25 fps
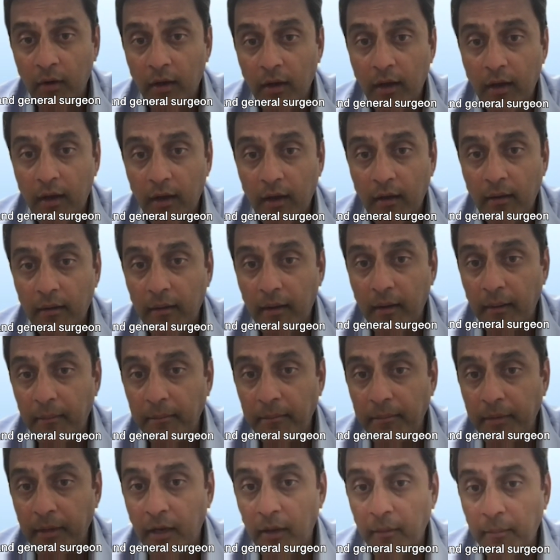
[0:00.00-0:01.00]

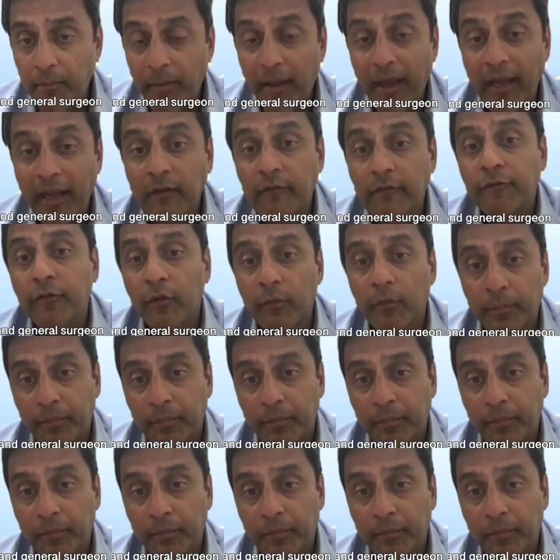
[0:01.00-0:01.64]
you know, painful